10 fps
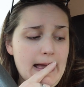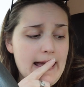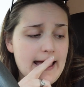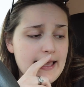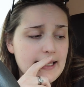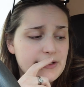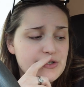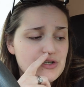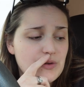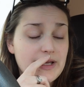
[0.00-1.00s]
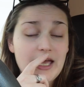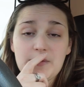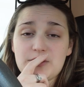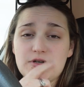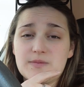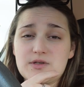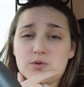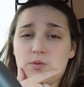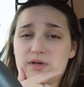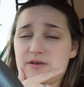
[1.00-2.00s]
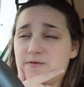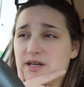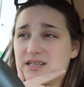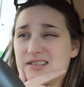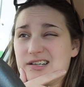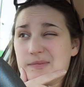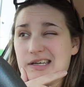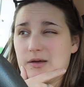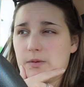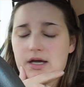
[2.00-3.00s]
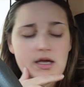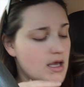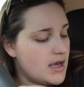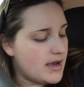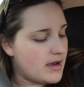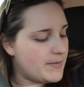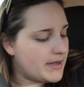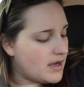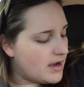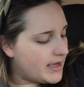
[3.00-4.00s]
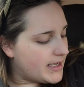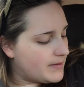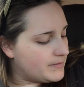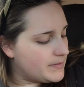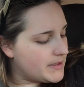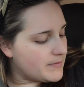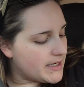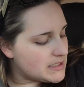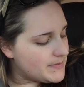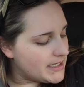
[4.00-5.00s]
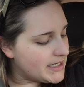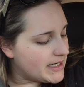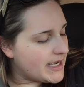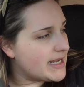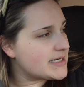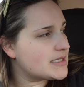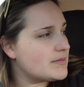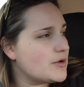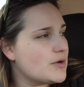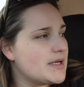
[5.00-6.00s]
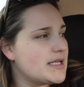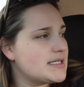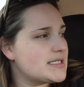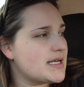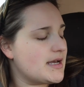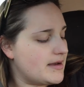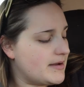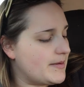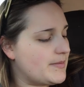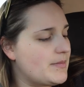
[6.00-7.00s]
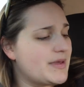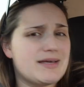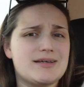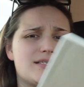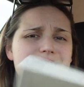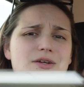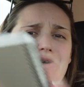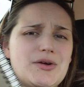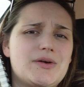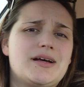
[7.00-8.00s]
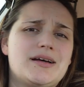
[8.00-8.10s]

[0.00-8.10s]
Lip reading: And, you know, a Kmart trip is always a fun time anyway. But I am limiting my spending at the moment because, you know,